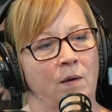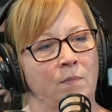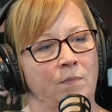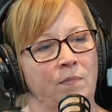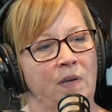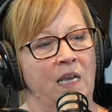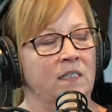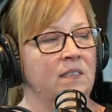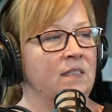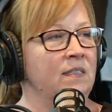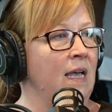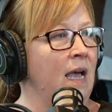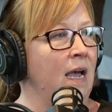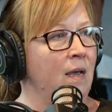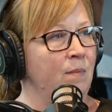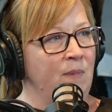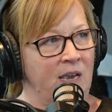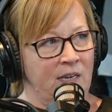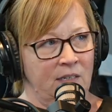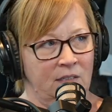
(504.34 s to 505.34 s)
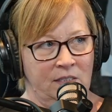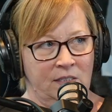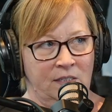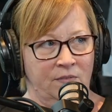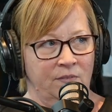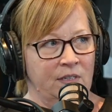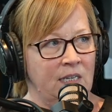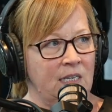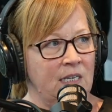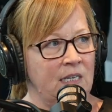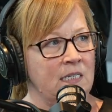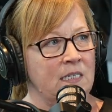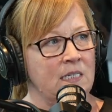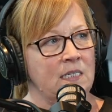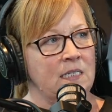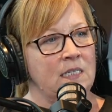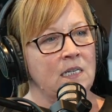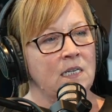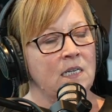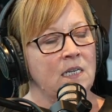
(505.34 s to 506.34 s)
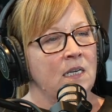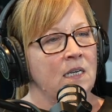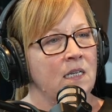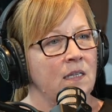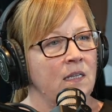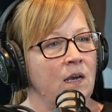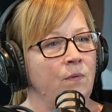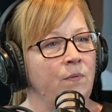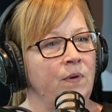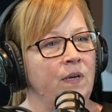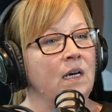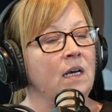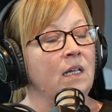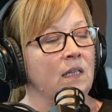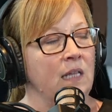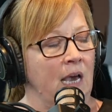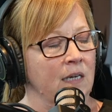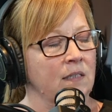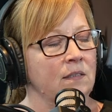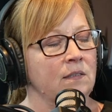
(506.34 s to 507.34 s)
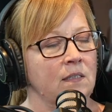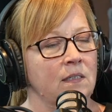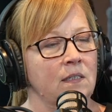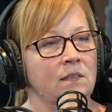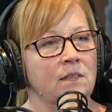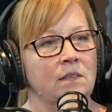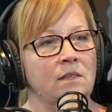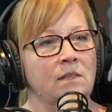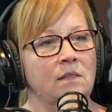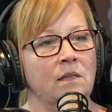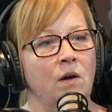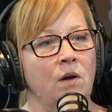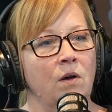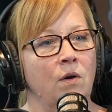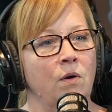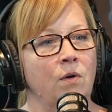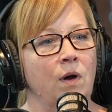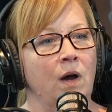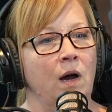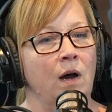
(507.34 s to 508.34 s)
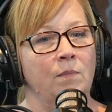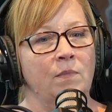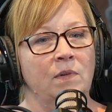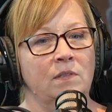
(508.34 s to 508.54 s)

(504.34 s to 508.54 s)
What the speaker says: enzyme activities that we collect. And so I